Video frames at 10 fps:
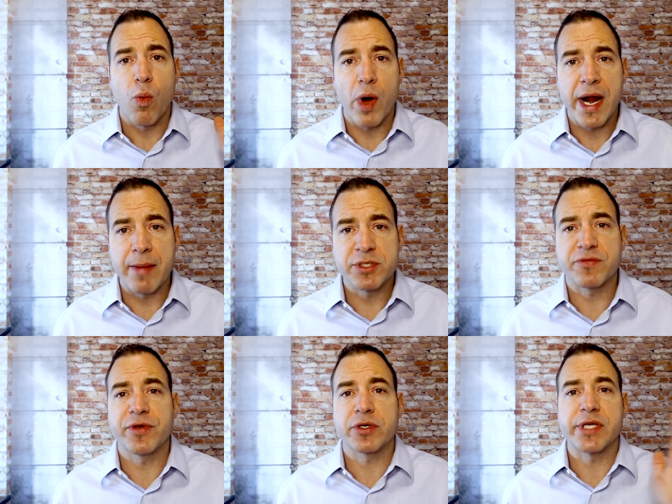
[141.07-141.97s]
one
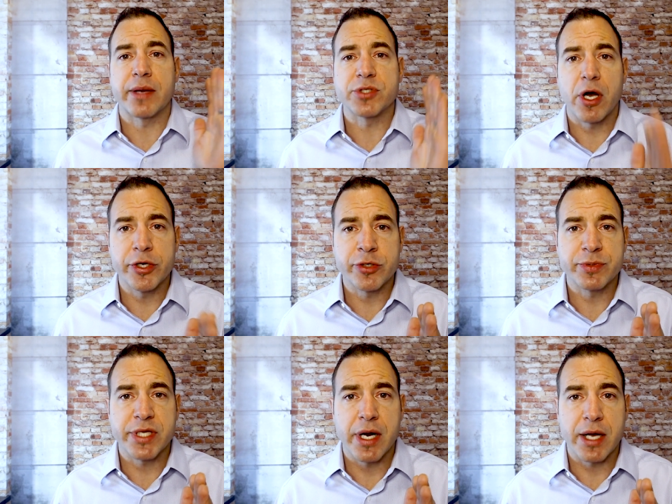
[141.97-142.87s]
atmosphere times
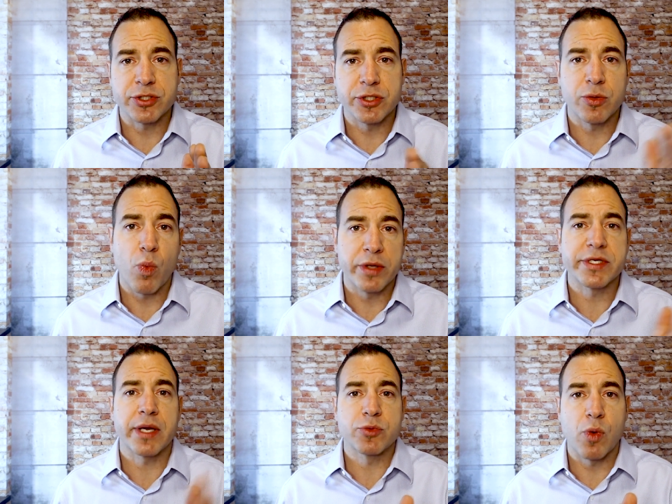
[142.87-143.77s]
100% oxygen, one
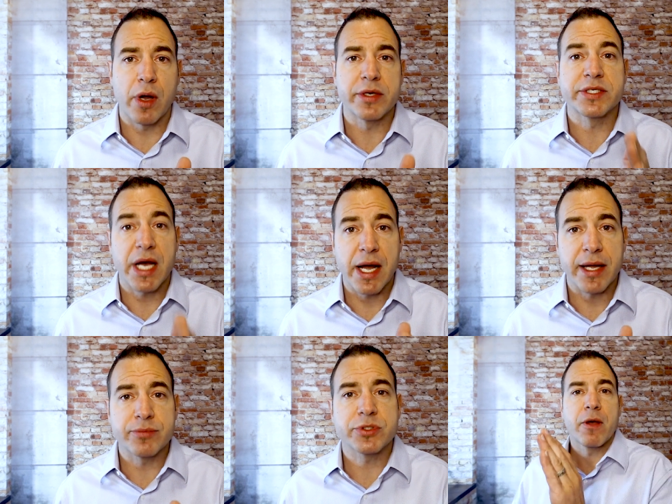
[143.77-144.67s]
times one
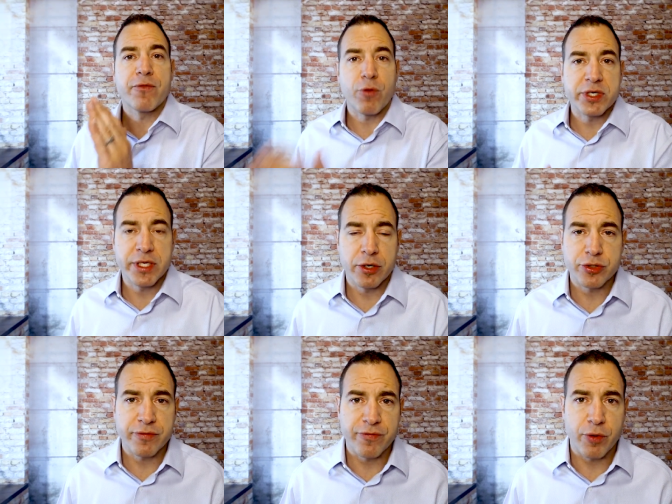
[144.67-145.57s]
times
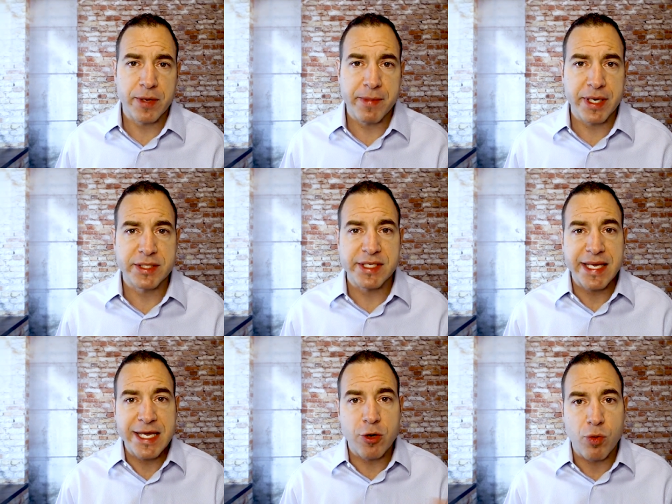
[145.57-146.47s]
1440 minutes
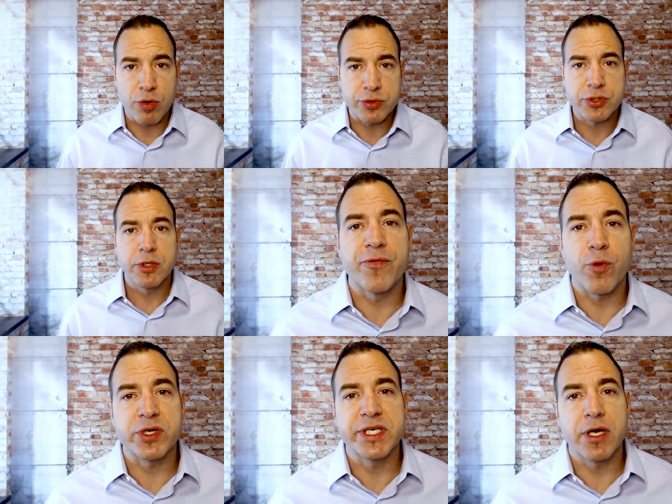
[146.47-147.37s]
equals
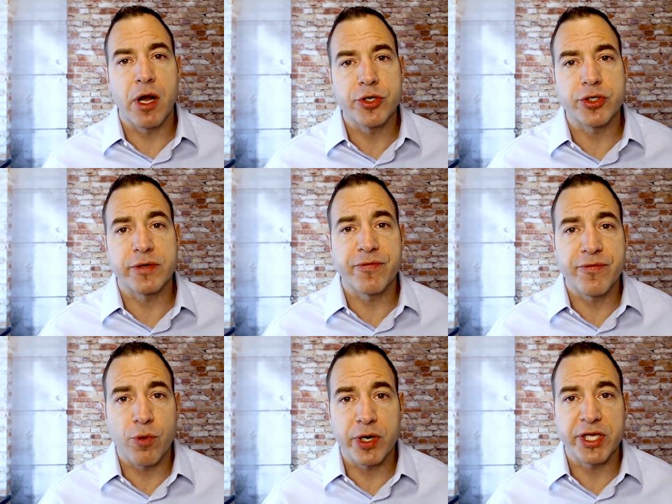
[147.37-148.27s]

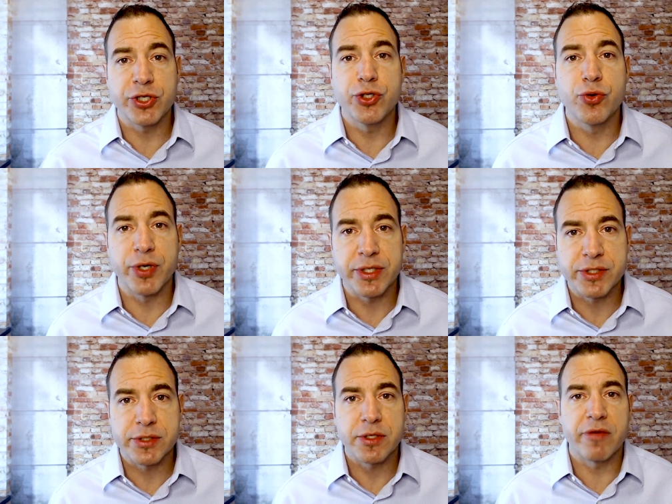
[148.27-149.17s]
1440
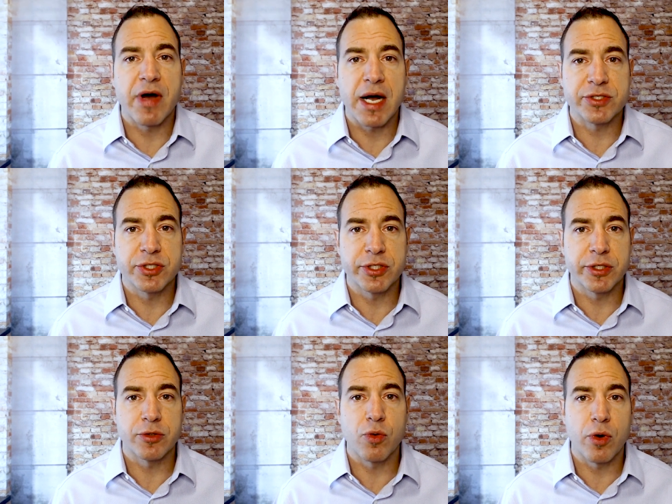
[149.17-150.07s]
units of
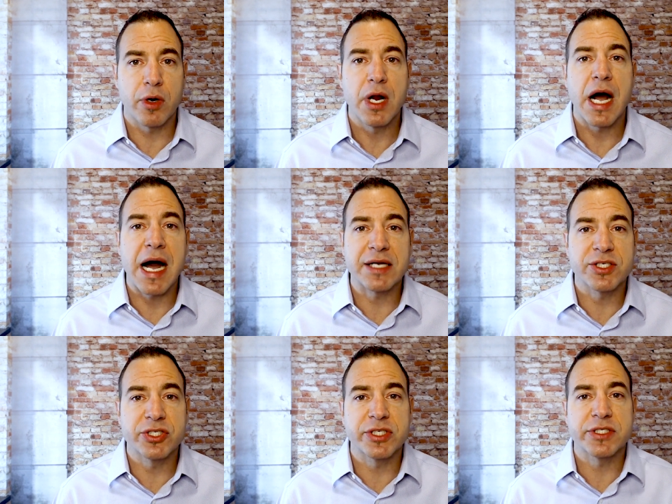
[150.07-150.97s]
oxygen or
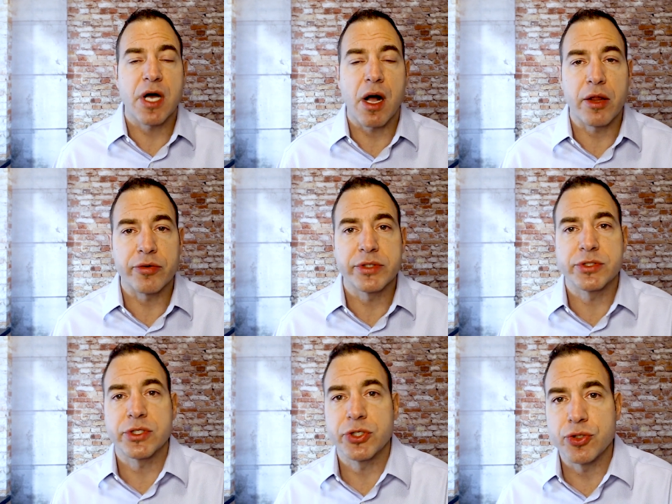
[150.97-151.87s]
oxygen
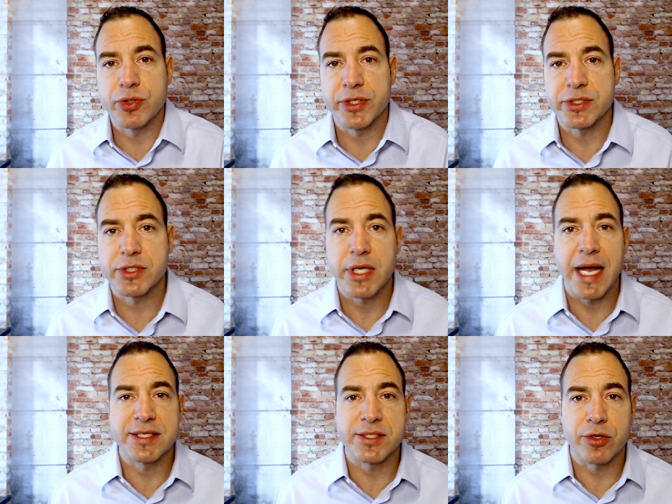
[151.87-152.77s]
tolerance units,
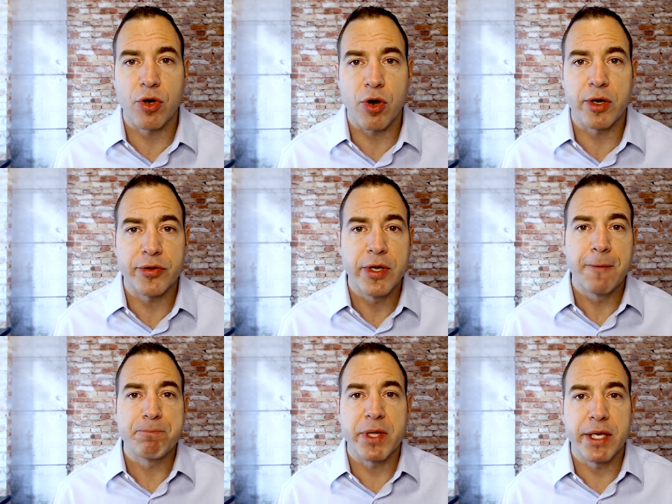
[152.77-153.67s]
as they're called
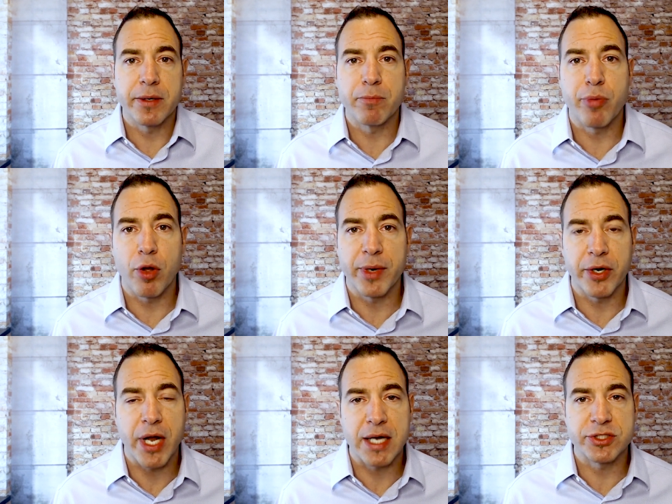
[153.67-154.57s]
in
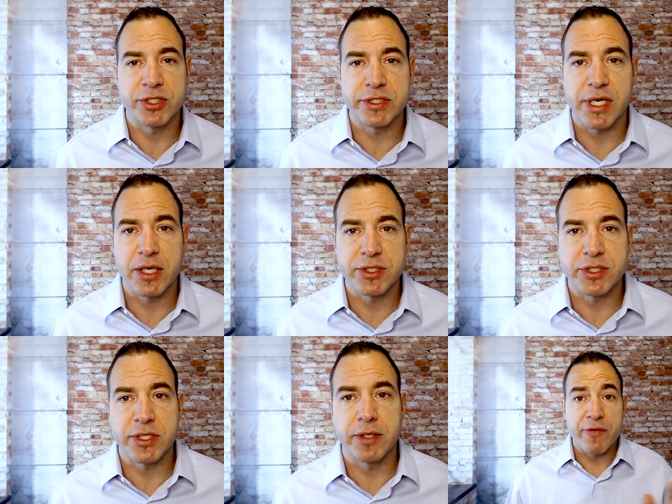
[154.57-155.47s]
pulmonary oxygen
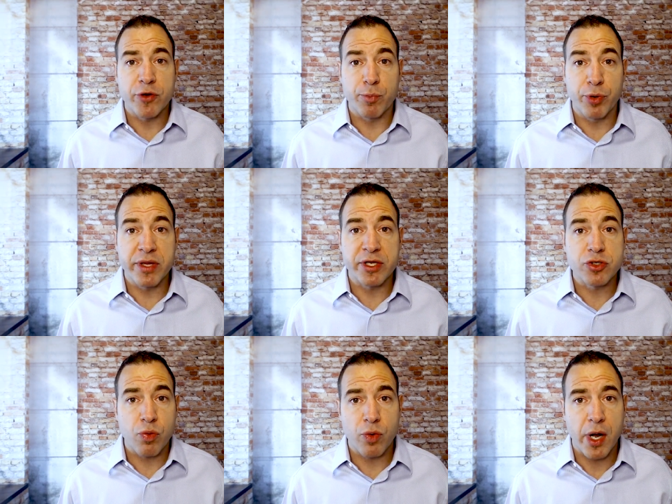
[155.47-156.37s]
toxicity. If you're breathing
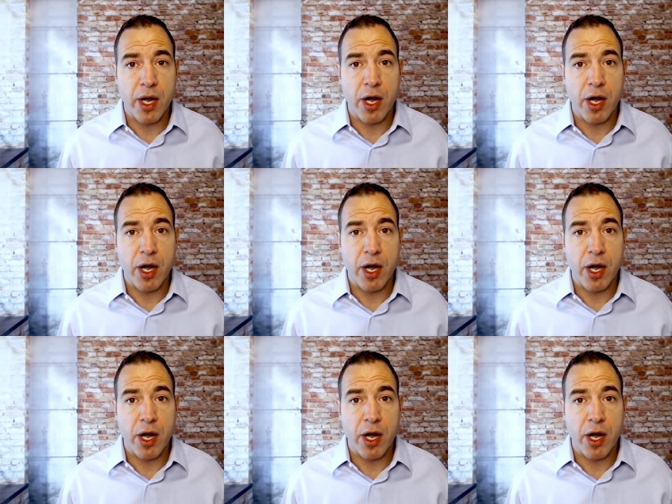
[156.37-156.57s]
100%